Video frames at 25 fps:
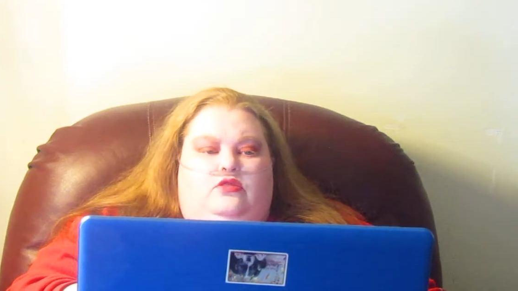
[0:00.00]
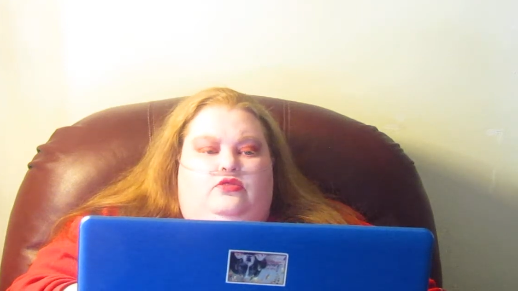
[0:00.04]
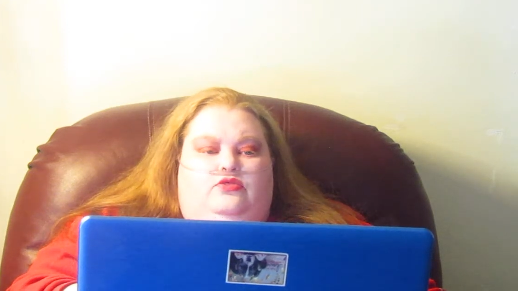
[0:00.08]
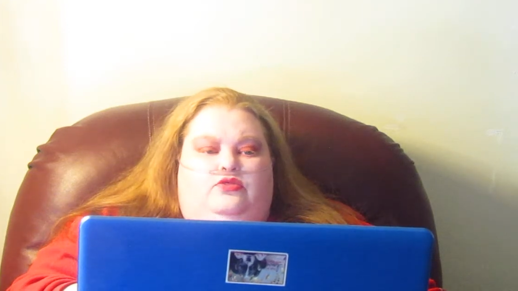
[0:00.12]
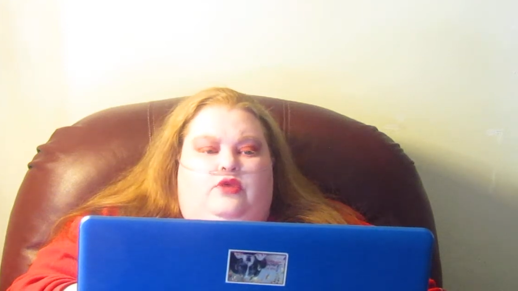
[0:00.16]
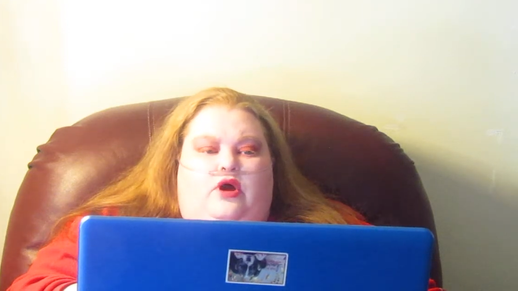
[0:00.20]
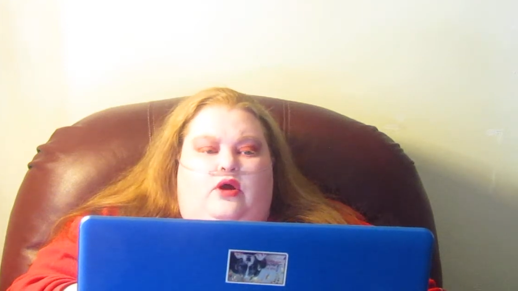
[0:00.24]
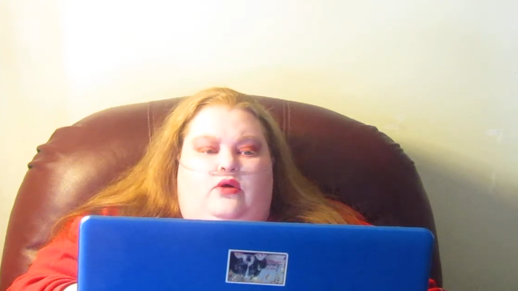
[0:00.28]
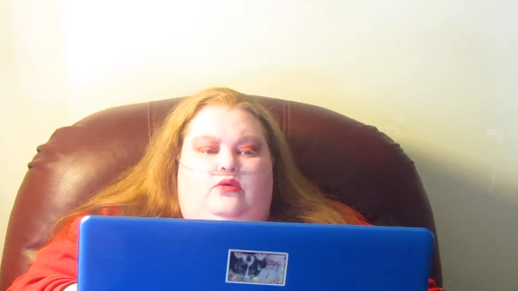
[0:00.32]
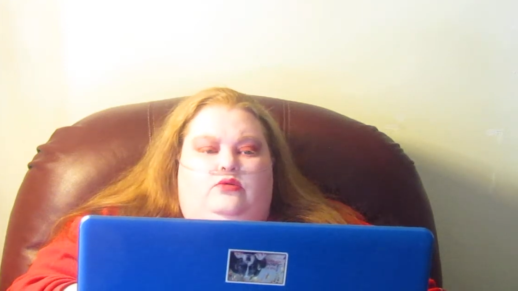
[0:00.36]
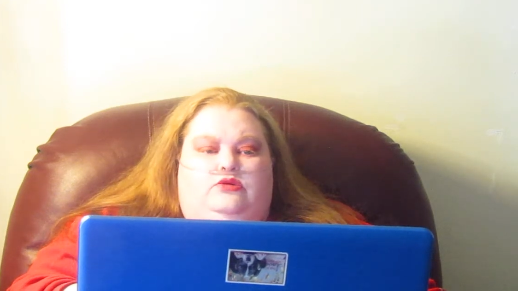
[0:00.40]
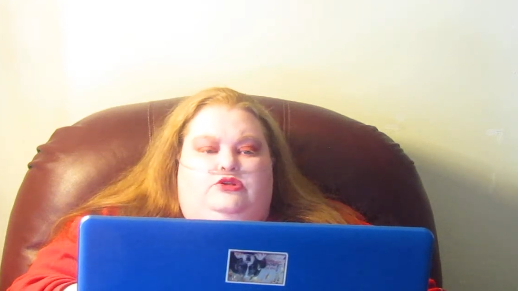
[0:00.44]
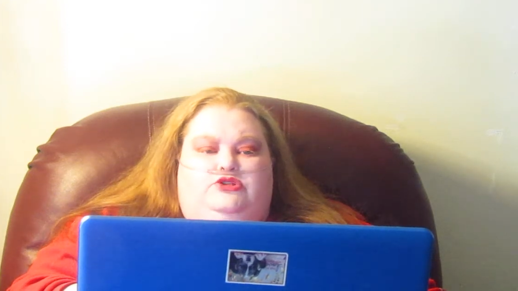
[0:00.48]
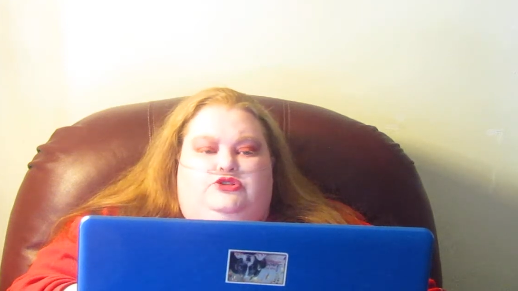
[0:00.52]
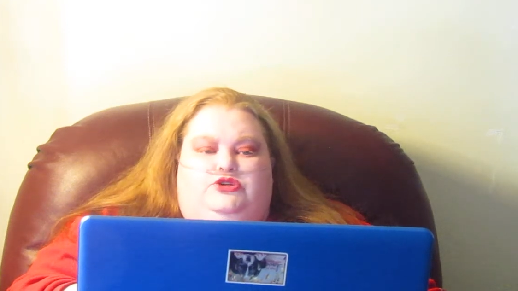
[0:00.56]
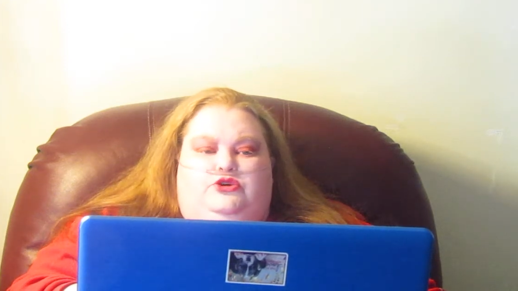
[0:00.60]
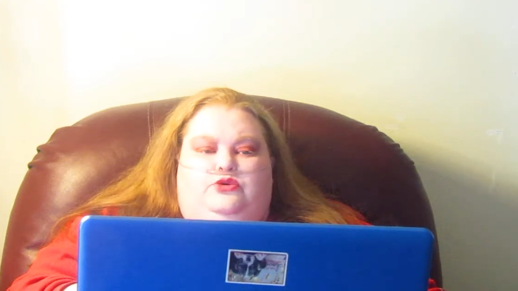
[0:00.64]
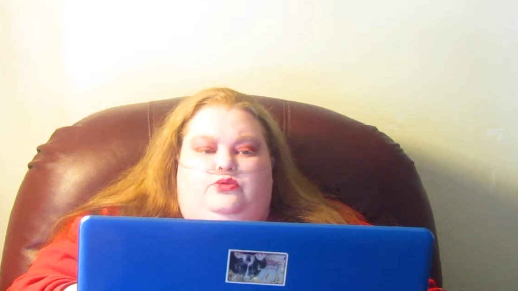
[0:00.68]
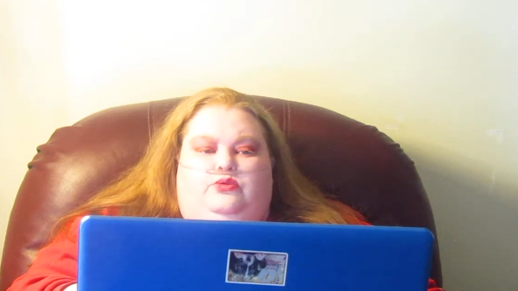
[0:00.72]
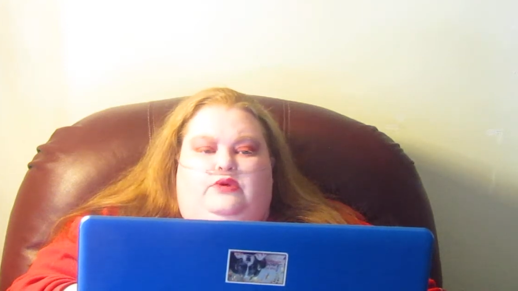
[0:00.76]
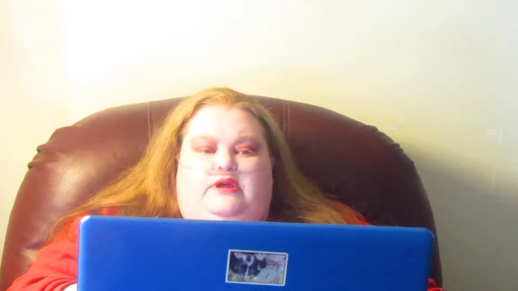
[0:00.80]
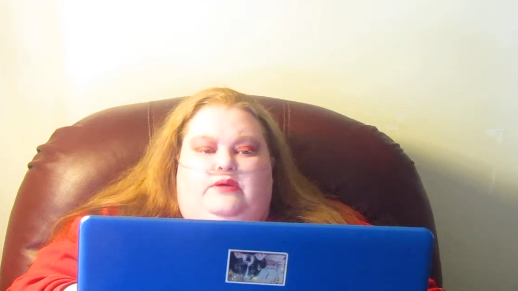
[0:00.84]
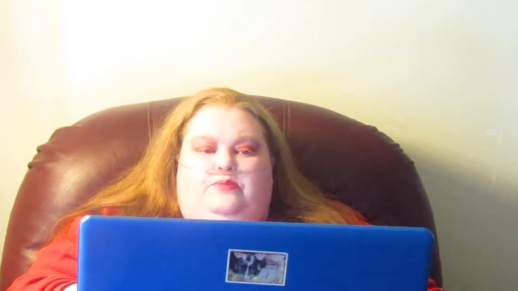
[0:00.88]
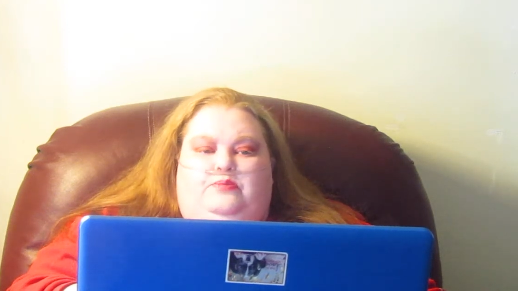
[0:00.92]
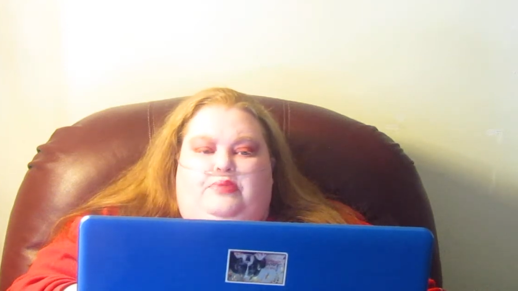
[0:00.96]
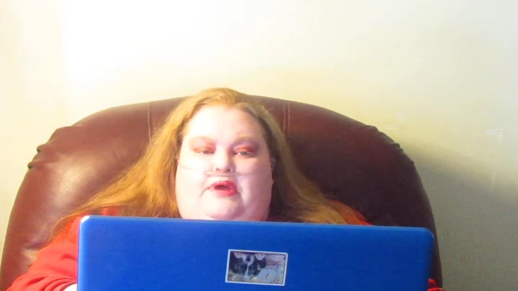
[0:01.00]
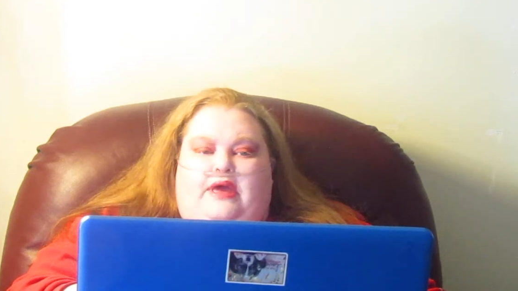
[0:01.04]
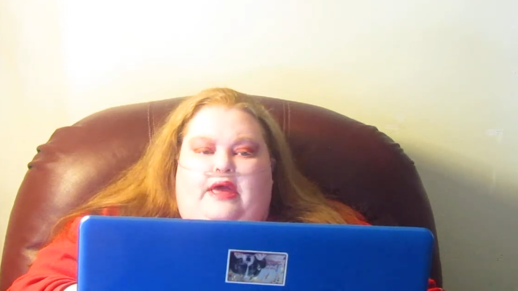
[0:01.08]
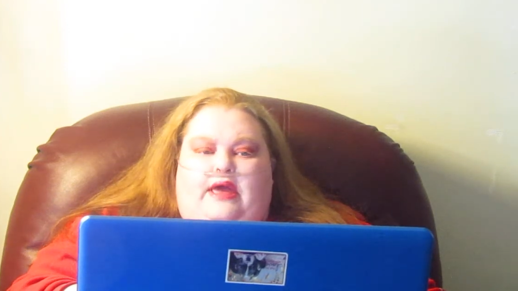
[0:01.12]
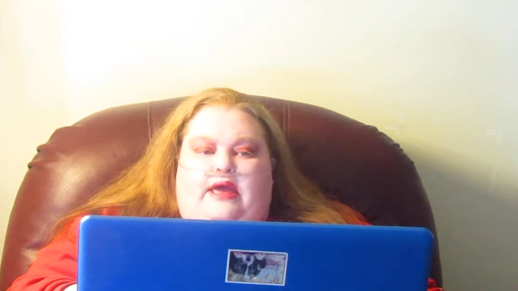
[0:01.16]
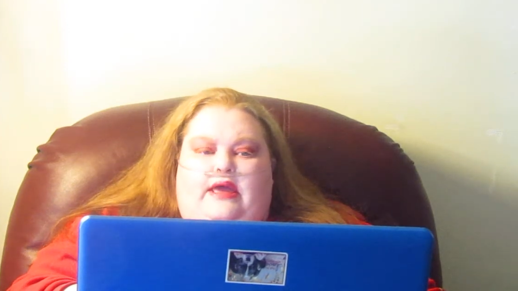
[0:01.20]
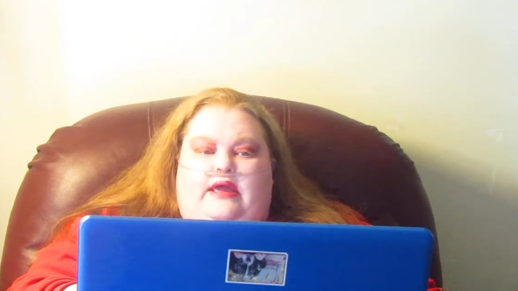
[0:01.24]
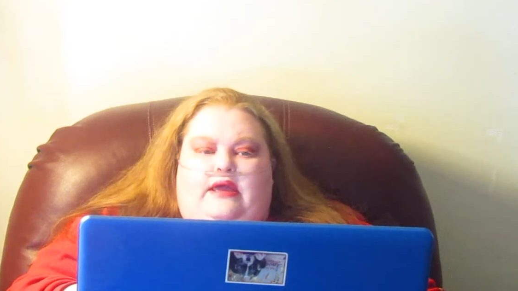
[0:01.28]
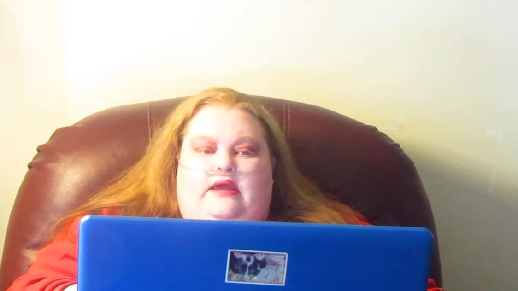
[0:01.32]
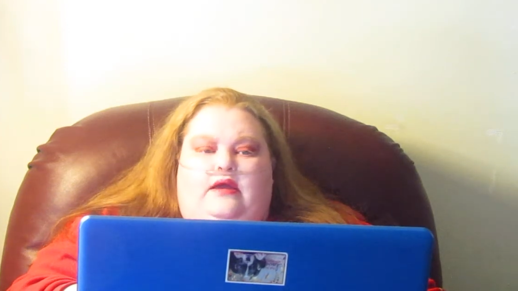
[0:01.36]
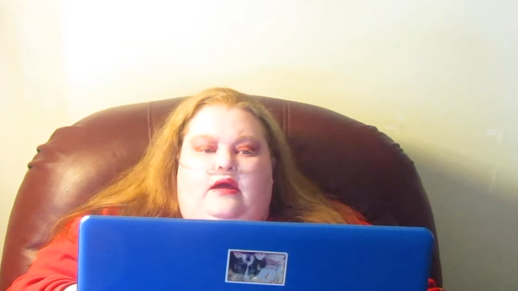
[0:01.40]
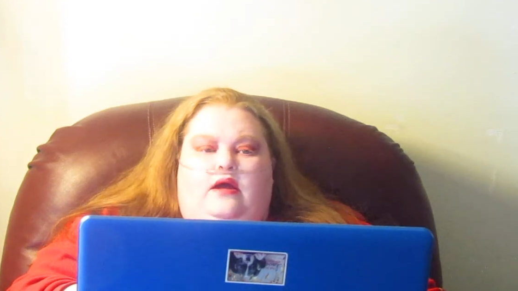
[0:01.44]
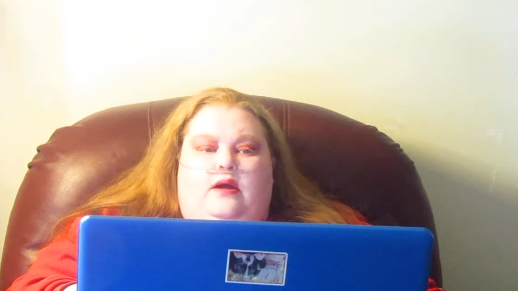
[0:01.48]
Those who
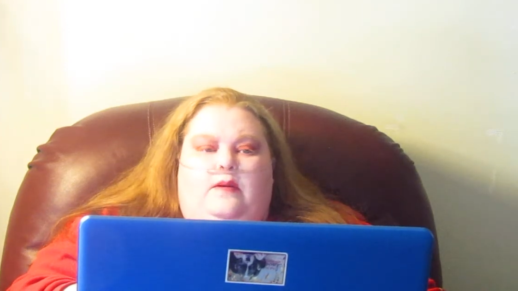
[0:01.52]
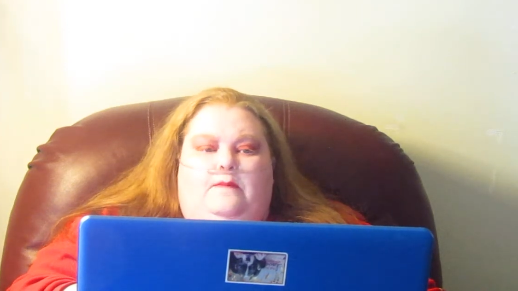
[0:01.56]
repay